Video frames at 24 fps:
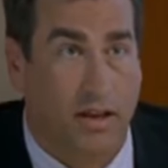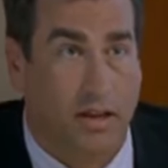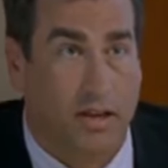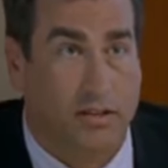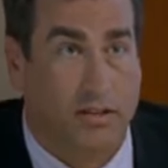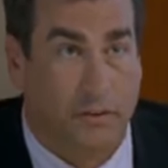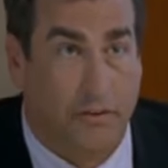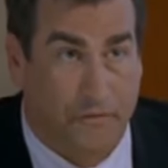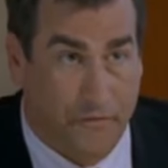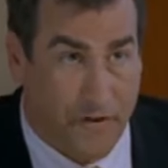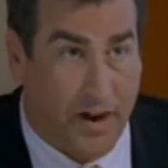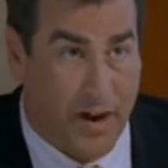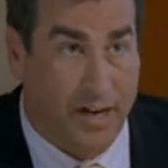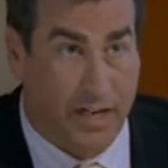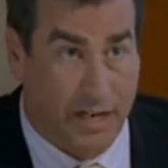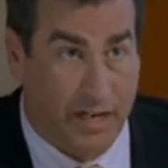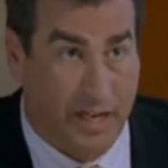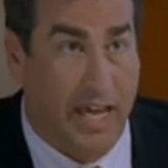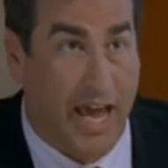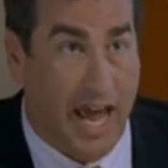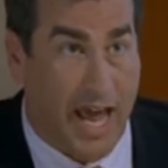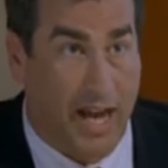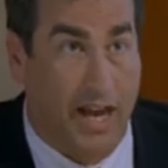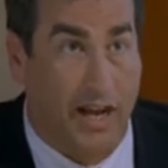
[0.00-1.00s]
It's the
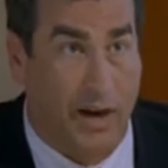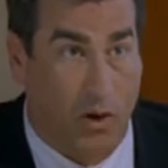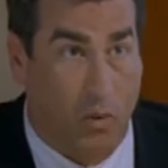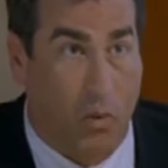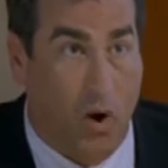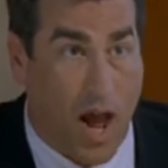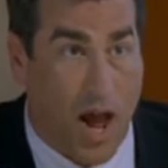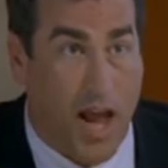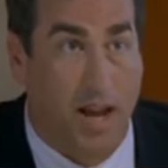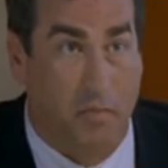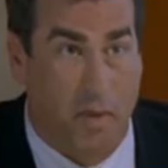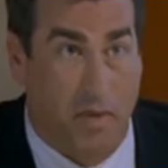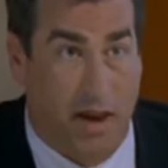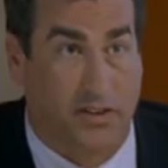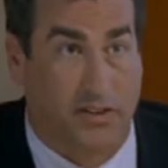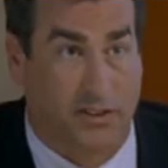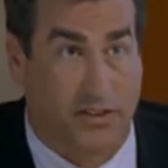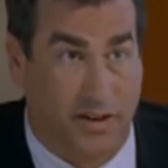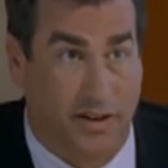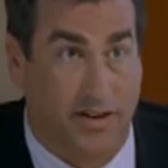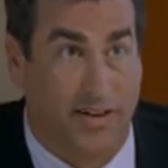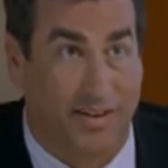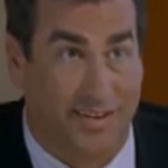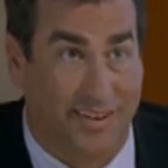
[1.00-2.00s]
fucking Catalina Wine
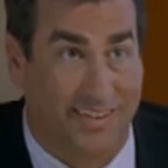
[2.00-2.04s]
Mixer.